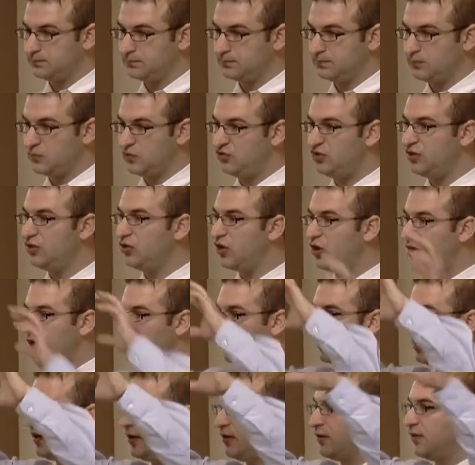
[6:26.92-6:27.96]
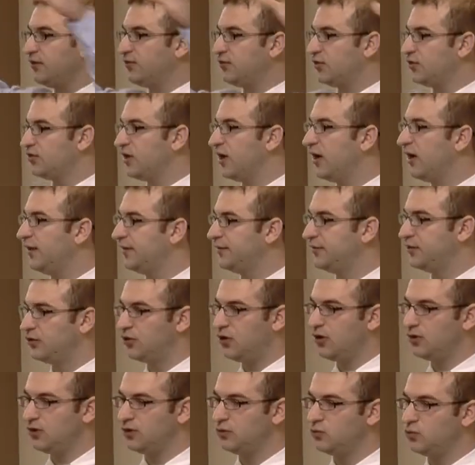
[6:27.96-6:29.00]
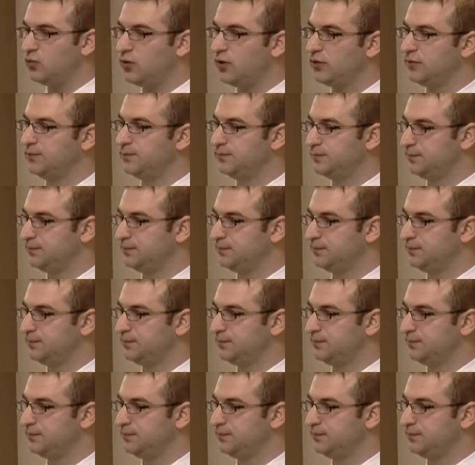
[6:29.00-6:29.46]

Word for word: You see, all areas are tied, they're all in one.